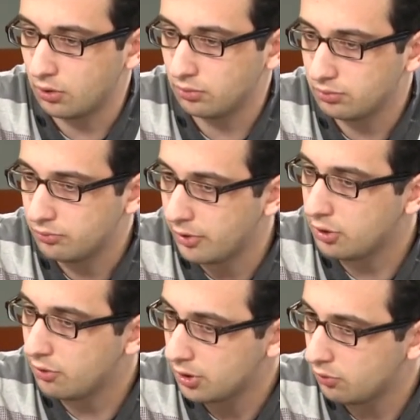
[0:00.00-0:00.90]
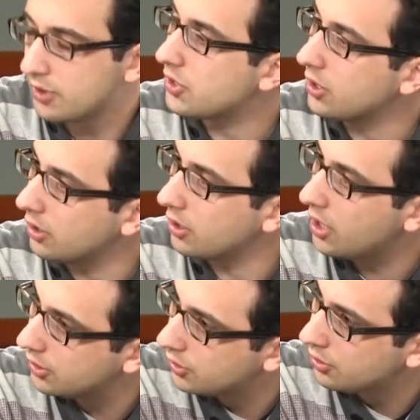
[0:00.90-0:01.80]
when you're investing
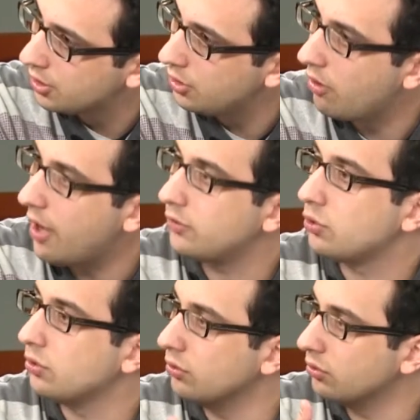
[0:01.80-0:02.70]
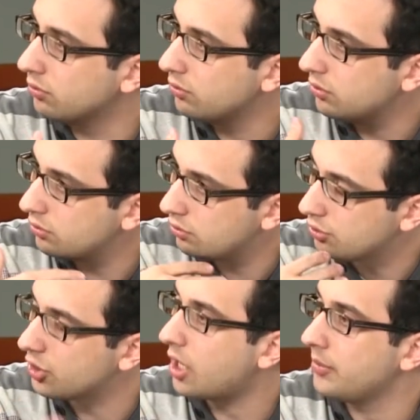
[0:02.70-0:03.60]
in a country, you have to
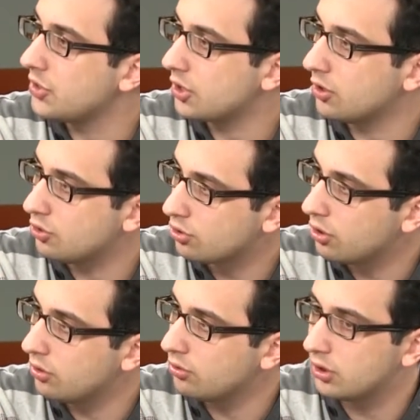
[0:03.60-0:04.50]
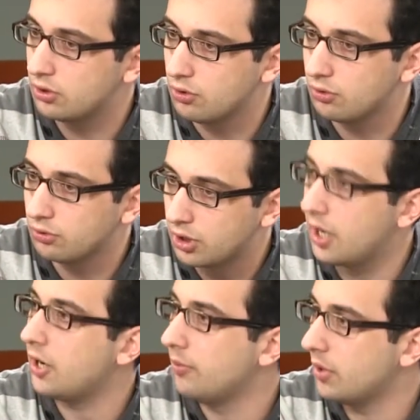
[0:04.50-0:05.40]
some extent show that you
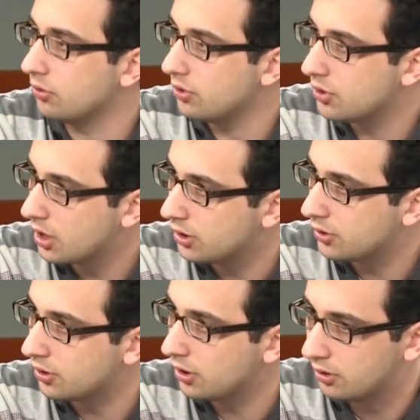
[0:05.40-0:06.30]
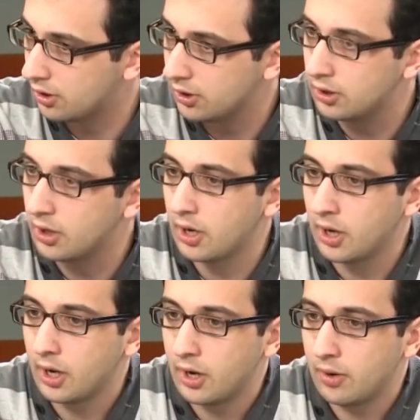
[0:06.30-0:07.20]
care about this country, right?
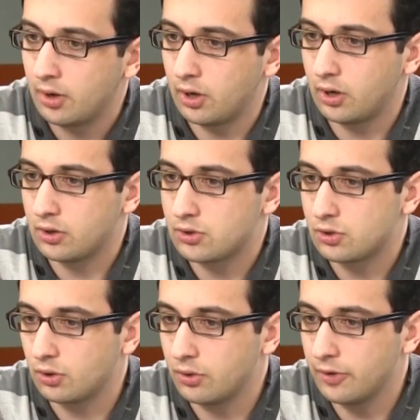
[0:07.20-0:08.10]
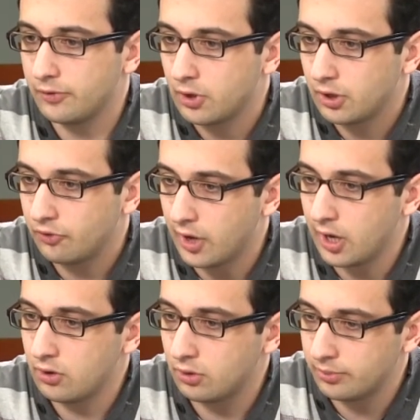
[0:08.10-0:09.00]
So if
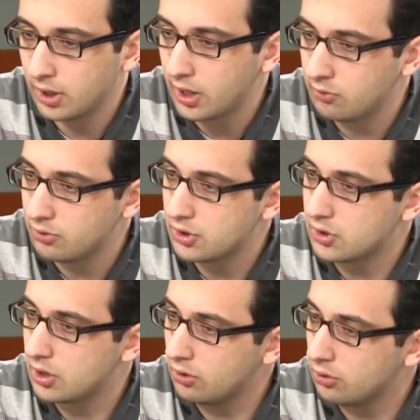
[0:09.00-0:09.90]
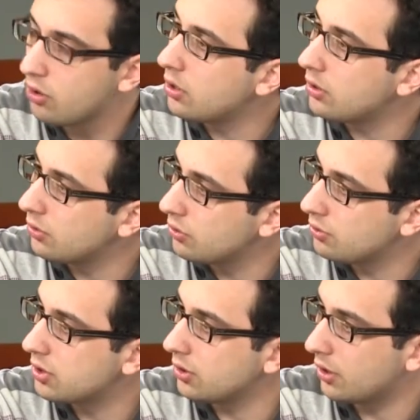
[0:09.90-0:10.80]
they comply with the local
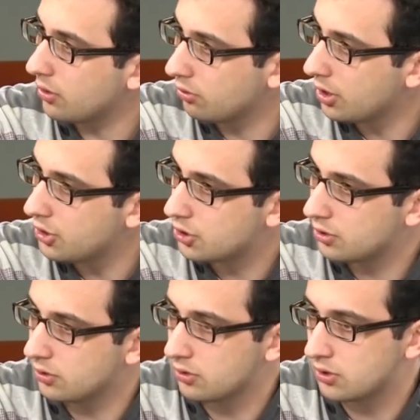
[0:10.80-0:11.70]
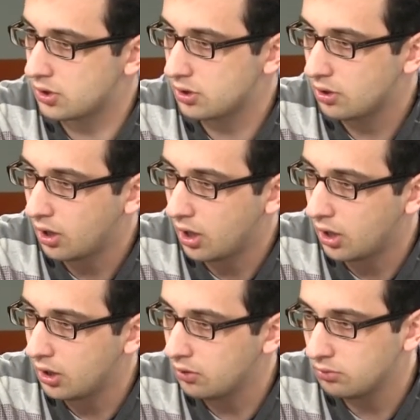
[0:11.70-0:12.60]
rules and regulations,
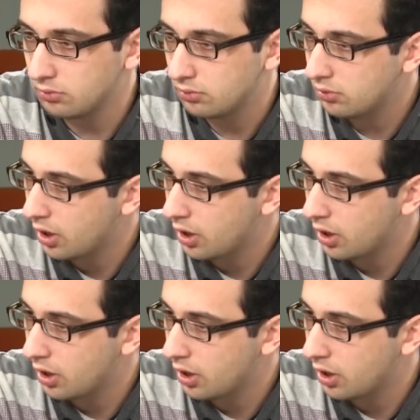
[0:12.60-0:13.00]
I